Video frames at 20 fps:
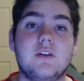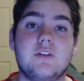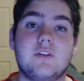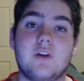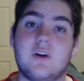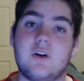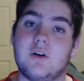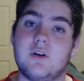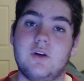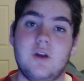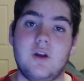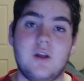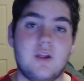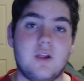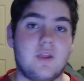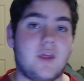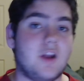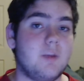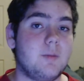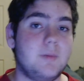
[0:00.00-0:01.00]
So
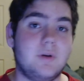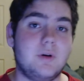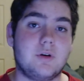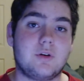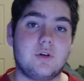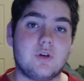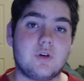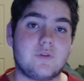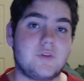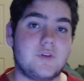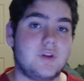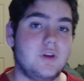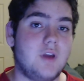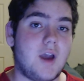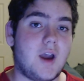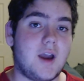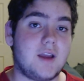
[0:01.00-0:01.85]
that'll be recorded for you